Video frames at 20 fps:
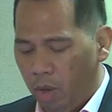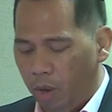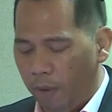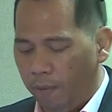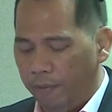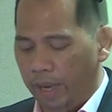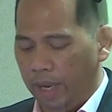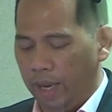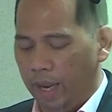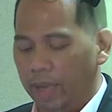
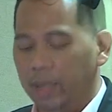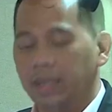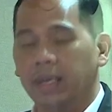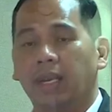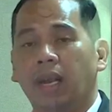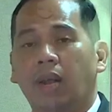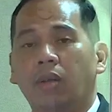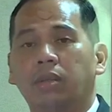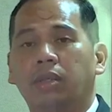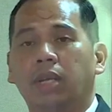of an
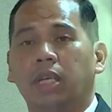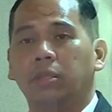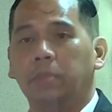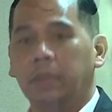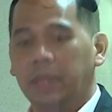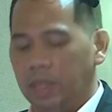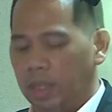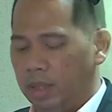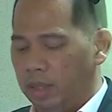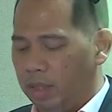underground
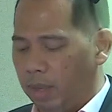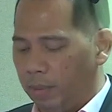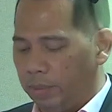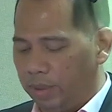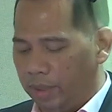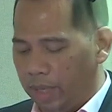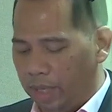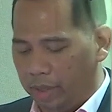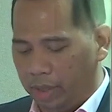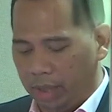transmission
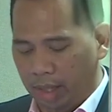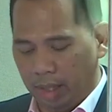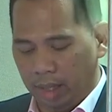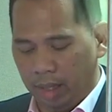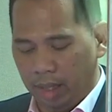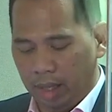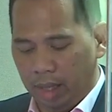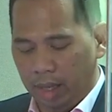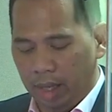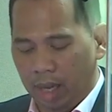
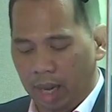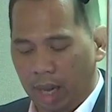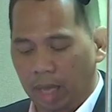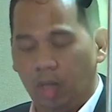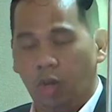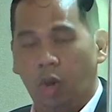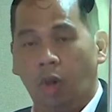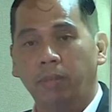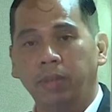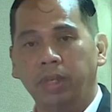substation
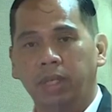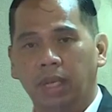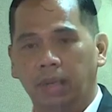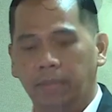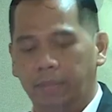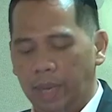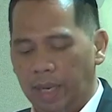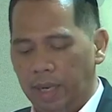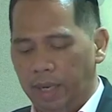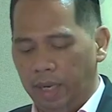and
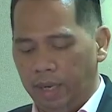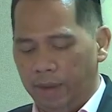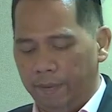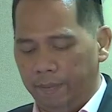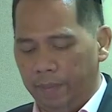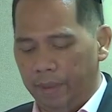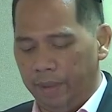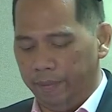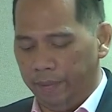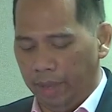commercial building
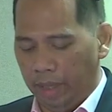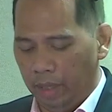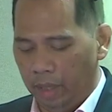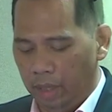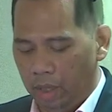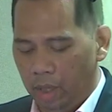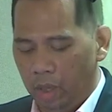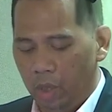above it.